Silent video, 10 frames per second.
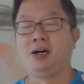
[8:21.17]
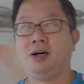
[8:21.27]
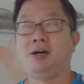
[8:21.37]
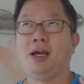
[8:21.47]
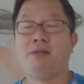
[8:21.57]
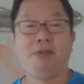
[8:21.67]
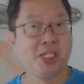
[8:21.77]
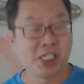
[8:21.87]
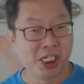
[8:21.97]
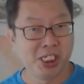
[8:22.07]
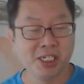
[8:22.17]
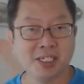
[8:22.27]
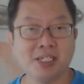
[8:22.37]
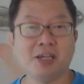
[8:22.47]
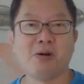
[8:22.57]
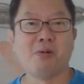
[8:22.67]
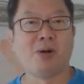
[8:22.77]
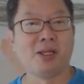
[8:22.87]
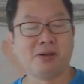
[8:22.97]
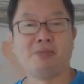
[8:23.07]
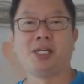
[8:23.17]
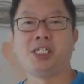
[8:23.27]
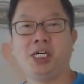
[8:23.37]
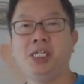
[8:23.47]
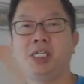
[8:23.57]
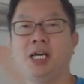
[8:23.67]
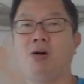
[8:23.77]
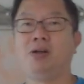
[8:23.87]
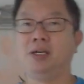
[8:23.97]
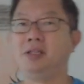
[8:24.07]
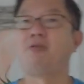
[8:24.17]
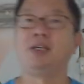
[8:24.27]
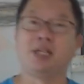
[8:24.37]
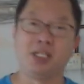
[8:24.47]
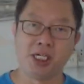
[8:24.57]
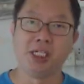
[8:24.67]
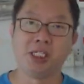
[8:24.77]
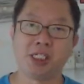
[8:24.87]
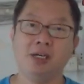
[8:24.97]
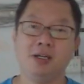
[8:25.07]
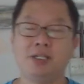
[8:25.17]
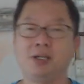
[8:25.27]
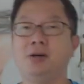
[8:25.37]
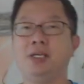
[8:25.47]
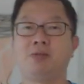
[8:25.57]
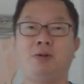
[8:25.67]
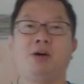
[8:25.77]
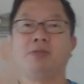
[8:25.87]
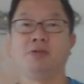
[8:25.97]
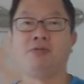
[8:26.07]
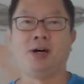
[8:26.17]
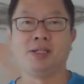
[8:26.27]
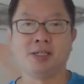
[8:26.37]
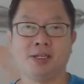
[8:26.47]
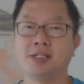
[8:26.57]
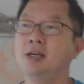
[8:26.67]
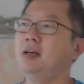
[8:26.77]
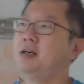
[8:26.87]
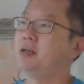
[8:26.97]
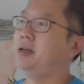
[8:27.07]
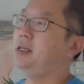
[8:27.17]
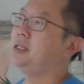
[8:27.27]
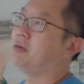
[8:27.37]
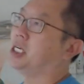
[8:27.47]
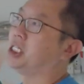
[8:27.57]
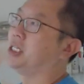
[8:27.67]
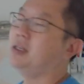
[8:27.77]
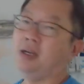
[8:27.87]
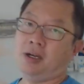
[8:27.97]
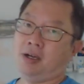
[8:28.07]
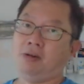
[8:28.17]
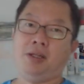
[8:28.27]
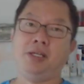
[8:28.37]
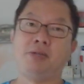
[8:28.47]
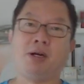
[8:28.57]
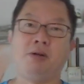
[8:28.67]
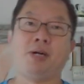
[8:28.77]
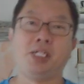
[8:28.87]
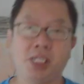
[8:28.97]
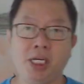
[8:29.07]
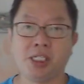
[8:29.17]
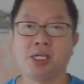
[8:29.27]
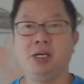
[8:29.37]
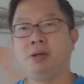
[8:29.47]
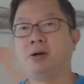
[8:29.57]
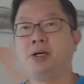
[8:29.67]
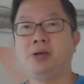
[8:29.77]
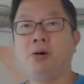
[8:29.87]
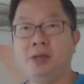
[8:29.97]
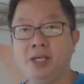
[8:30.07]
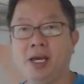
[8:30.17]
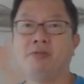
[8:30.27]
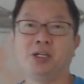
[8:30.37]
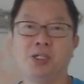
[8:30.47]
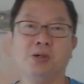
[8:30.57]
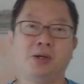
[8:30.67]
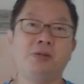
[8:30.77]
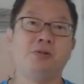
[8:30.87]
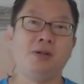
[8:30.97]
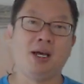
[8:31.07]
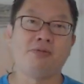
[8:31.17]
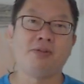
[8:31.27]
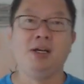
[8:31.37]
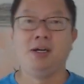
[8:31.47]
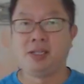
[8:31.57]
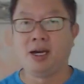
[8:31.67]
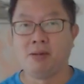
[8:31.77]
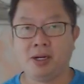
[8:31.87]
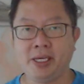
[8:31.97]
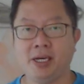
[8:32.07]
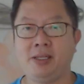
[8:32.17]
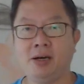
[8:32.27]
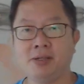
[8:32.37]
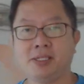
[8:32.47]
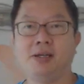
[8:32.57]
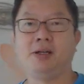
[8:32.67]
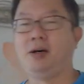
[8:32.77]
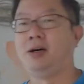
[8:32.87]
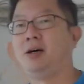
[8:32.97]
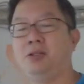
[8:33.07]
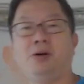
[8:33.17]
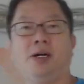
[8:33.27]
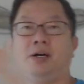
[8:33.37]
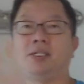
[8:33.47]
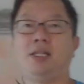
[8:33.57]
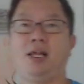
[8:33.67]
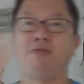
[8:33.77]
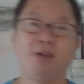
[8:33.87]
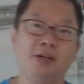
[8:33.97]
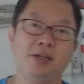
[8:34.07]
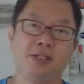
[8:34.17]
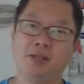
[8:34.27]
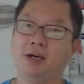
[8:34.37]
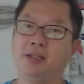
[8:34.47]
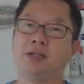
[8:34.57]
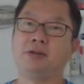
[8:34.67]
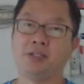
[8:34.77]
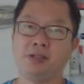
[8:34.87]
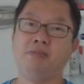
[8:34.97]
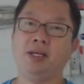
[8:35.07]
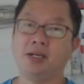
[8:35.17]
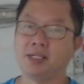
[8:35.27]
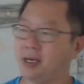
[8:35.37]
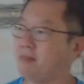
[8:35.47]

everything changes, 1 group unchanged, or the difference unchanged. So it's one of the 4 answers. So in this question, it's 1 group unchanged because you only have the children who left. Then how about the adults? No adults left. So the adults will still be the same.